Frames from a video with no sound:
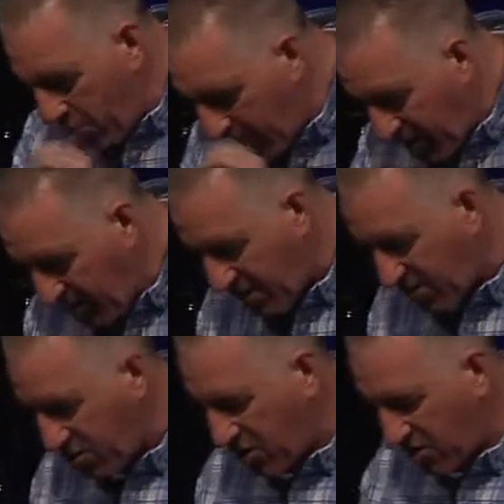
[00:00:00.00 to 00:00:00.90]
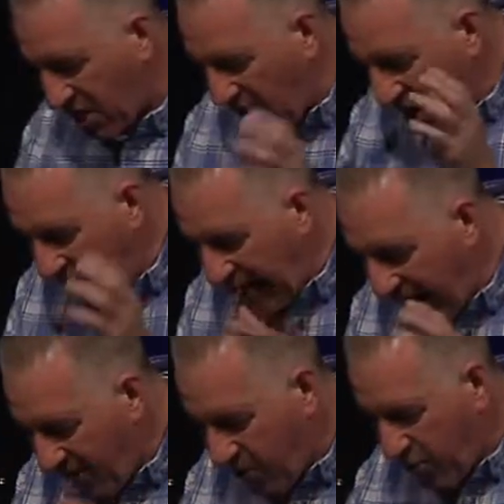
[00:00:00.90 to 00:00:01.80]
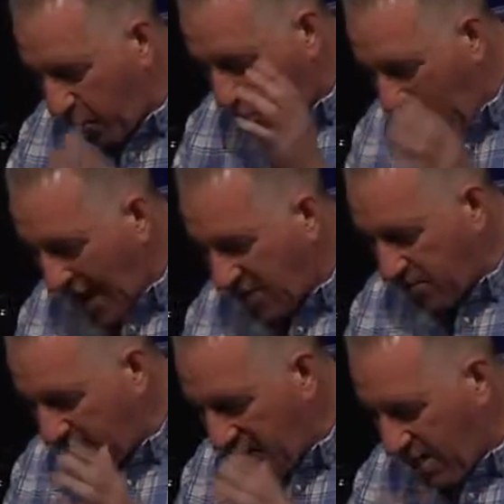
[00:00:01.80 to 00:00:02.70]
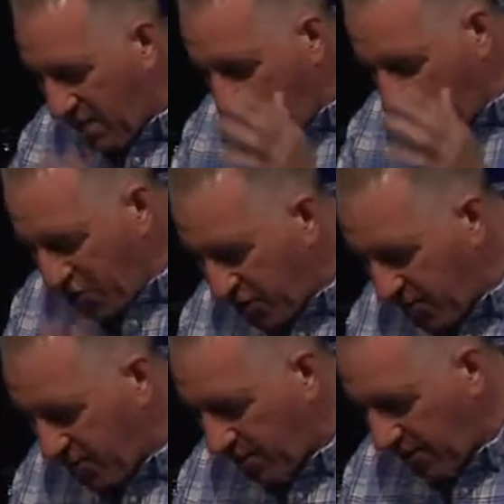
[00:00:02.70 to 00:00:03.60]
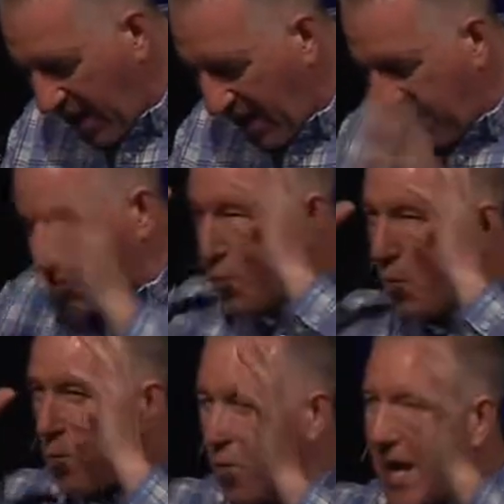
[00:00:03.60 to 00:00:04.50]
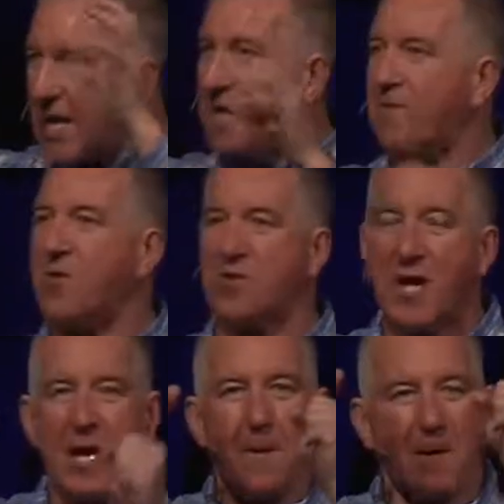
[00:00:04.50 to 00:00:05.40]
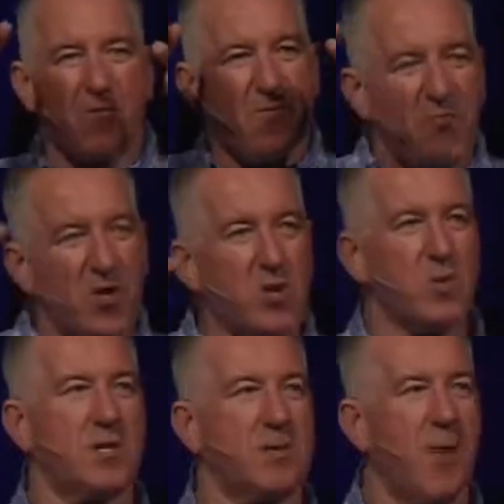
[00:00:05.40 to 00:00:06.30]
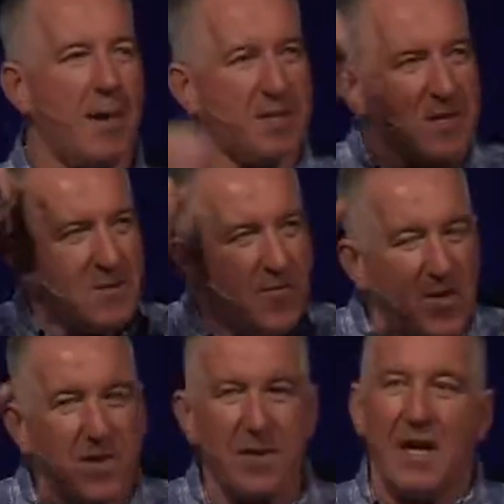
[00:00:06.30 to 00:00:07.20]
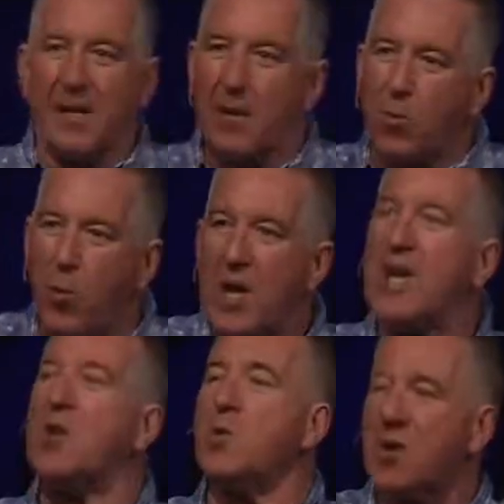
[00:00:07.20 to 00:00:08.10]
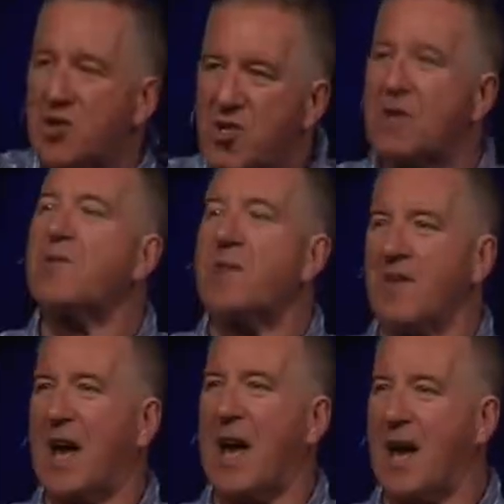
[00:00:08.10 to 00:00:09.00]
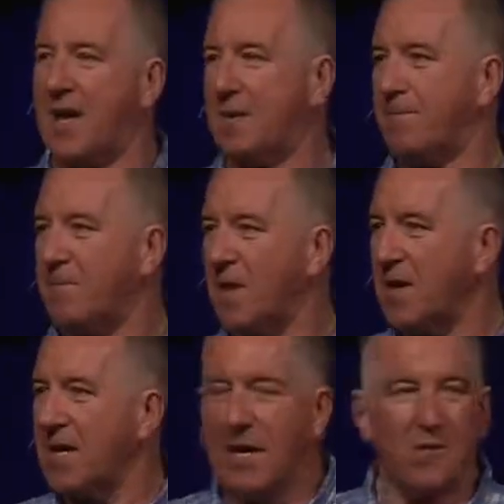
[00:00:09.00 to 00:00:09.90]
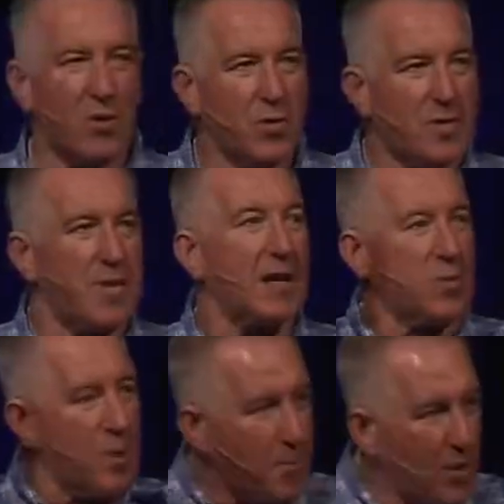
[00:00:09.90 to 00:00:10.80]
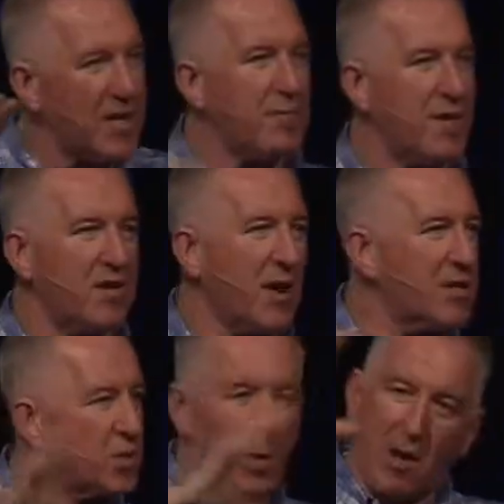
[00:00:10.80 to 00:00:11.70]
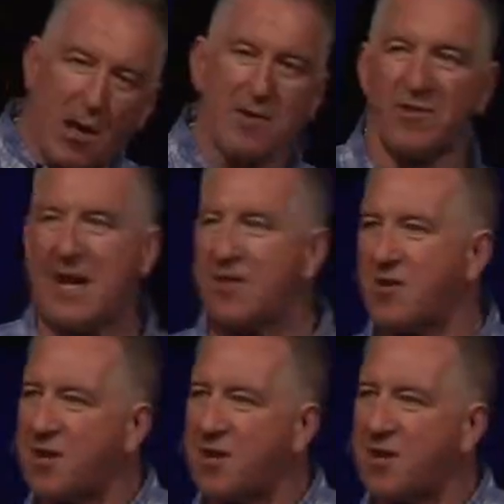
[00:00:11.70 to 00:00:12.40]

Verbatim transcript: who believed in this Jesus, he gave the right to become children of God. This radiant verse, it's filled with this promise. It's filled that we who are children of God, even though sometimes we're oppressed by the darkness, we don't understand the